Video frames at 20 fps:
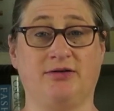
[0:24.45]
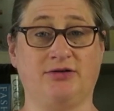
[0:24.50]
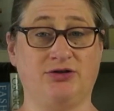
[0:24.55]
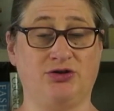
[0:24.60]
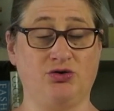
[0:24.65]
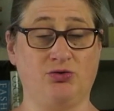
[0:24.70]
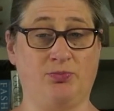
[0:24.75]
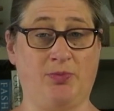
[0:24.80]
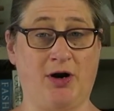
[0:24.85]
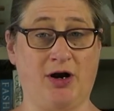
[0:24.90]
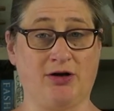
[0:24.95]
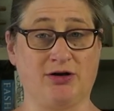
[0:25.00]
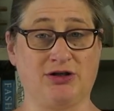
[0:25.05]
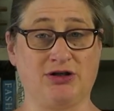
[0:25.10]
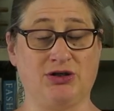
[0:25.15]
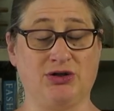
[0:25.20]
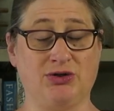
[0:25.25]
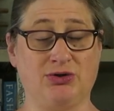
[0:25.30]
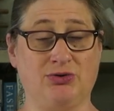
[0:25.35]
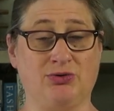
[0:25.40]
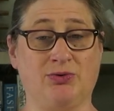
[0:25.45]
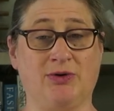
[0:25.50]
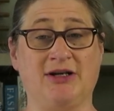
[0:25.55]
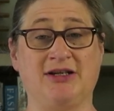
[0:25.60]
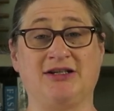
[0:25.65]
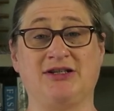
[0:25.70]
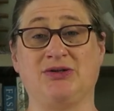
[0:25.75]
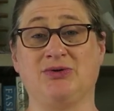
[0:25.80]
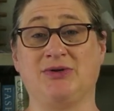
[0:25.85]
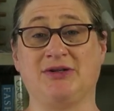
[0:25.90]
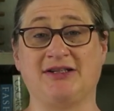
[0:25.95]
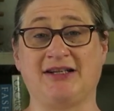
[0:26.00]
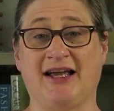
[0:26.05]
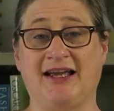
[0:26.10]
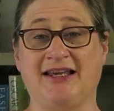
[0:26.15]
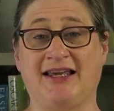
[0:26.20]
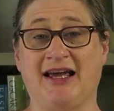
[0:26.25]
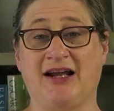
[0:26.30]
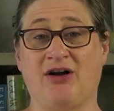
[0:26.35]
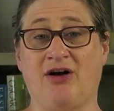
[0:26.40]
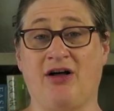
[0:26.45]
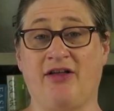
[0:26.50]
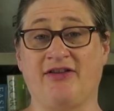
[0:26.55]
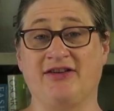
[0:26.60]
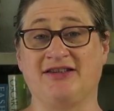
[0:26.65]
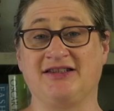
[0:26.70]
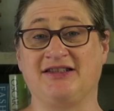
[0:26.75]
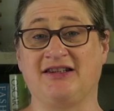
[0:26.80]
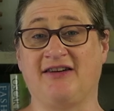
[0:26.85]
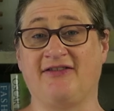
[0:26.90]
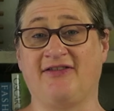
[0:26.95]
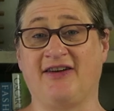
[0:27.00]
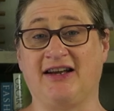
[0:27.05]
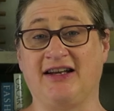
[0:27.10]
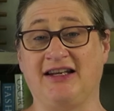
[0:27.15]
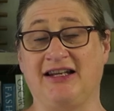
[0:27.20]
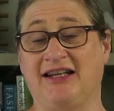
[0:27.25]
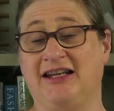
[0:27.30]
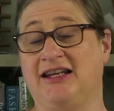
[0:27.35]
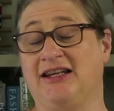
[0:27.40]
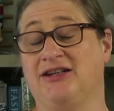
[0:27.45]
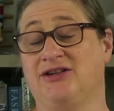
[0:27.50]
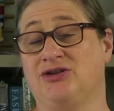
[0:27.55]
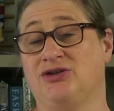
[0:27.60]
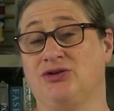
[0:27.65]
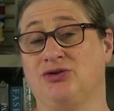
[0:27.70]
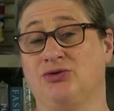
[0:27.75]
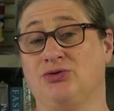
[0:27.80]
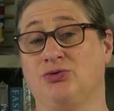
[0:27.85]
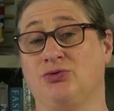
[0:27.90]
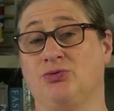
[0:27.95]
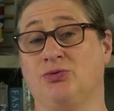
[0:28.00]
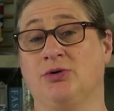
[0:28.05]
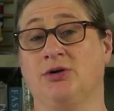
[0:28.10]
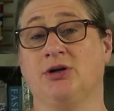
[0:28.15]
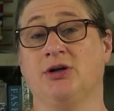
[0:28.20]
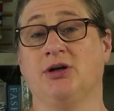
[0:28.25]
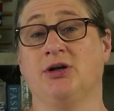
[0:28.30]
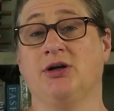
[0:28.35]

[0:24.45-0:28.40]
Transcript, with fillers: do part two as soon as I get all the stuff I need to